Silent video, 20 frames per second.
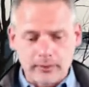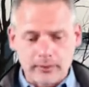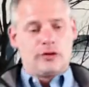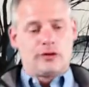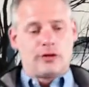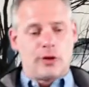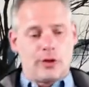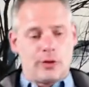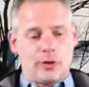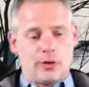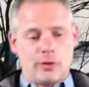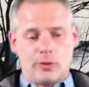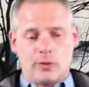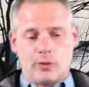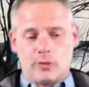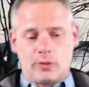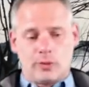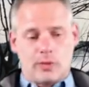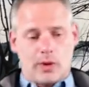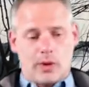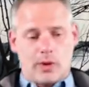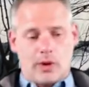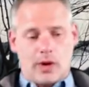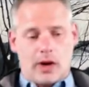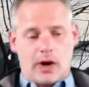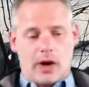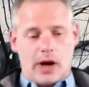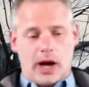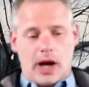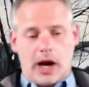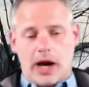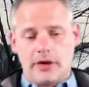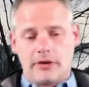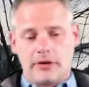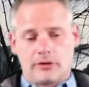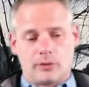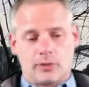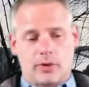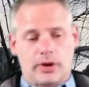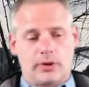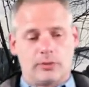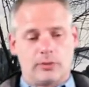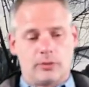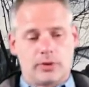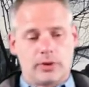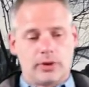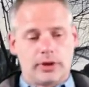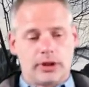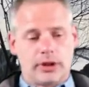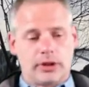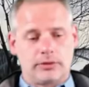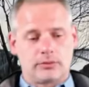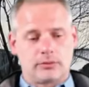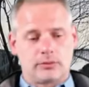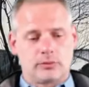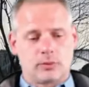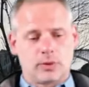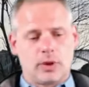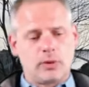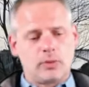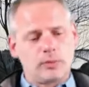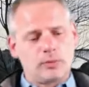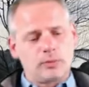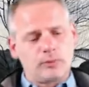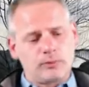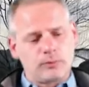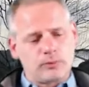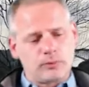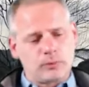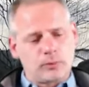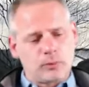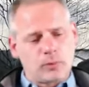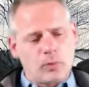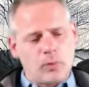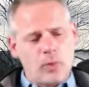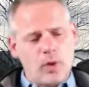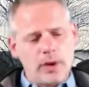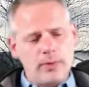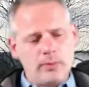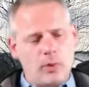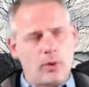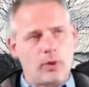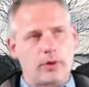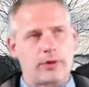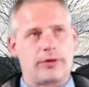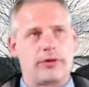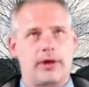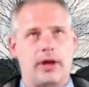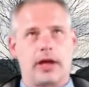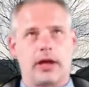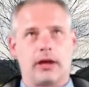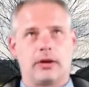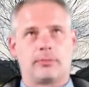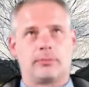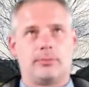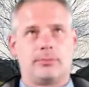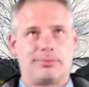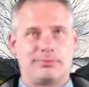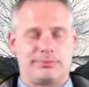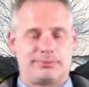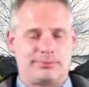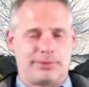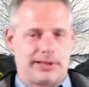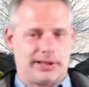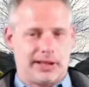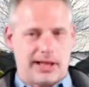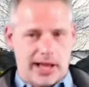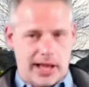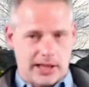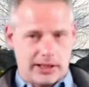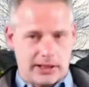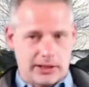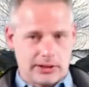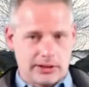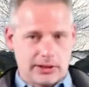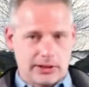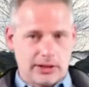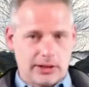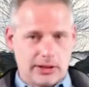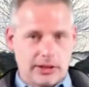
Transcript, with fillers: So I just want to really, well, one more thing planning.